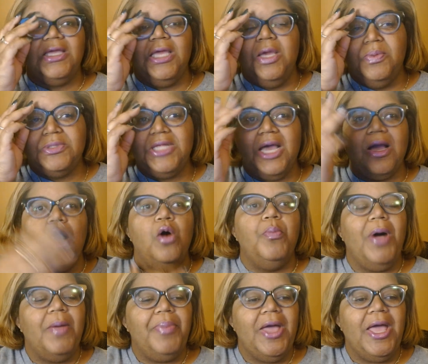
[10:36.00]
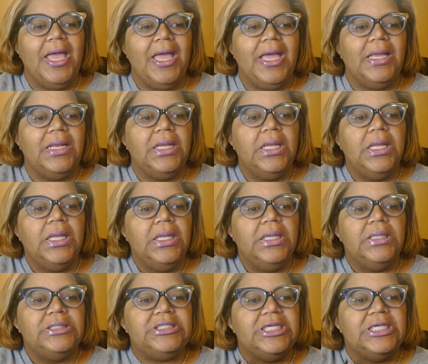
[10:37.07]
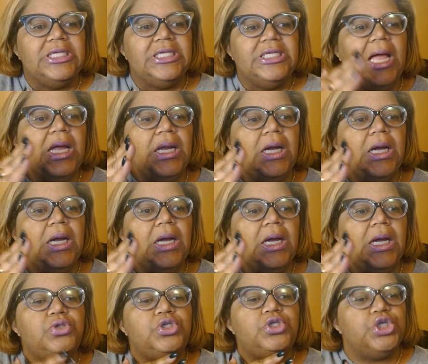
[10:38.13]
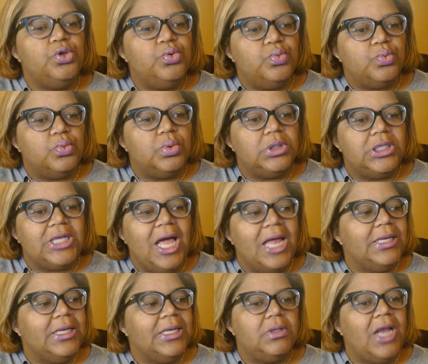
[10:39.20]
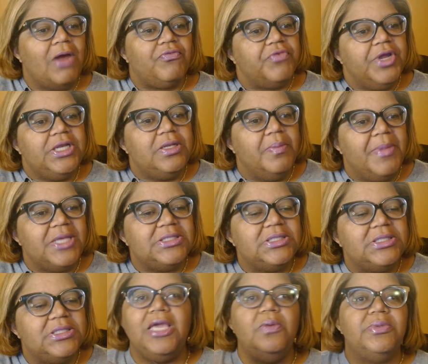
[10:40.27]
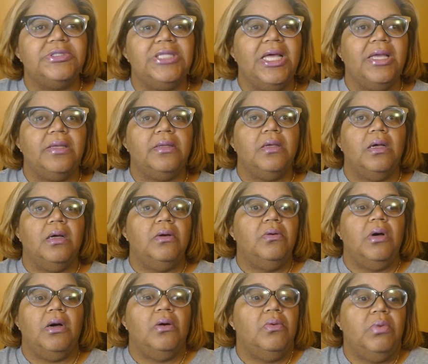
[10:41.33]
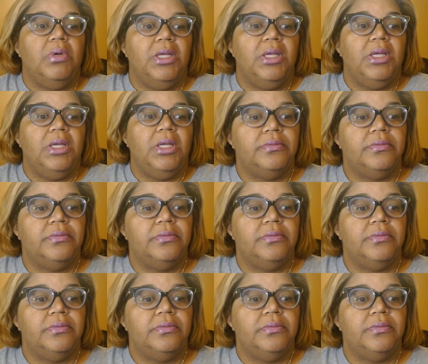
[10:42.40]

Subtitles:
he was like, oh, my bad. Did I not read the message? Like, he was like, oh, well.